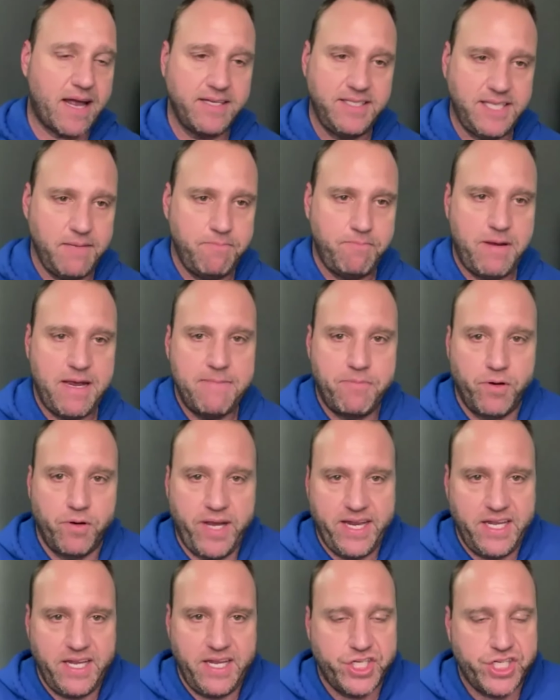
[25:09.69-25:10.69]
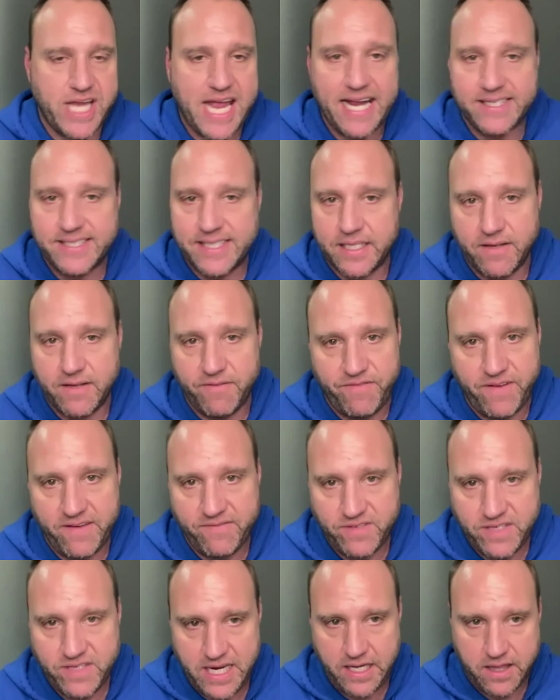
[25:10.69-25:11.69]
I see people getting checks on the
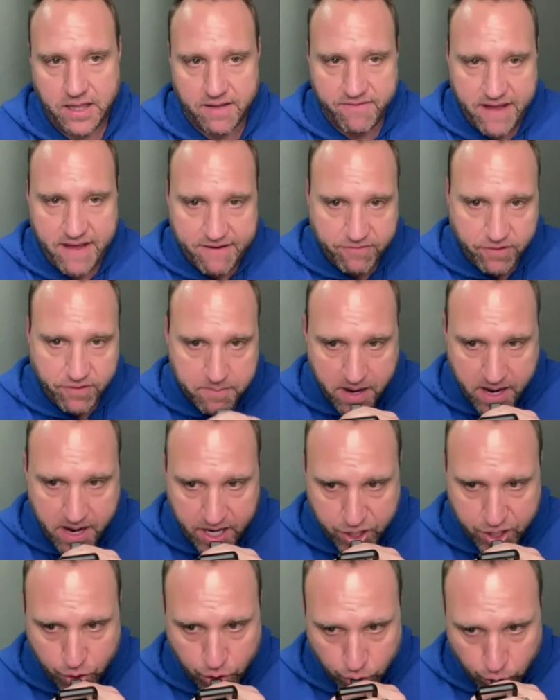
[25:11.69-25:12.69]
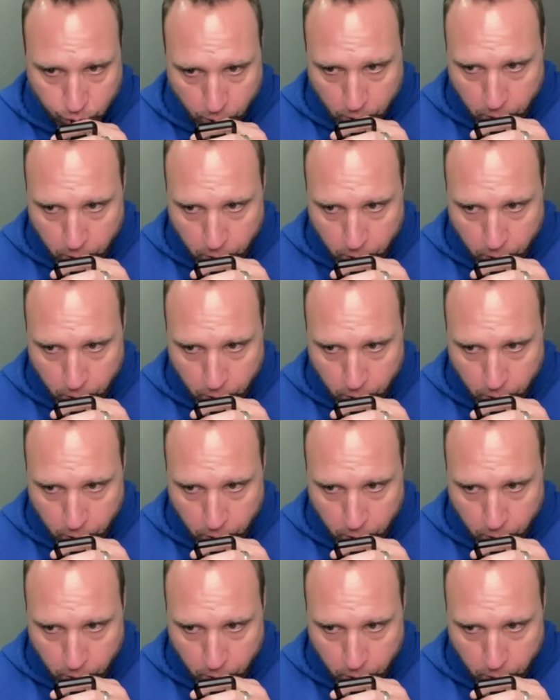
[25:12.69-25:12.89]
15th of every month